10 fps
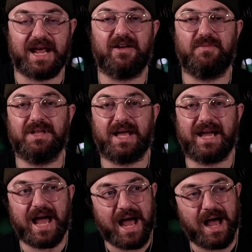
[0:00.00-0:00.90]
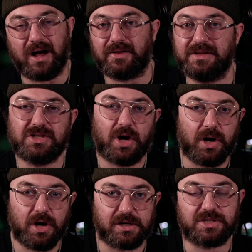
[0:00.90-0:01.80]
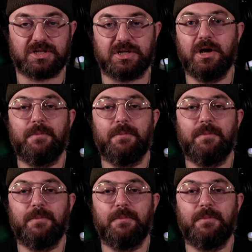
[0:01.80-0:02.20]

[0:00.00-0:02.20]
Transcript: and I've been like, ow, this hurts.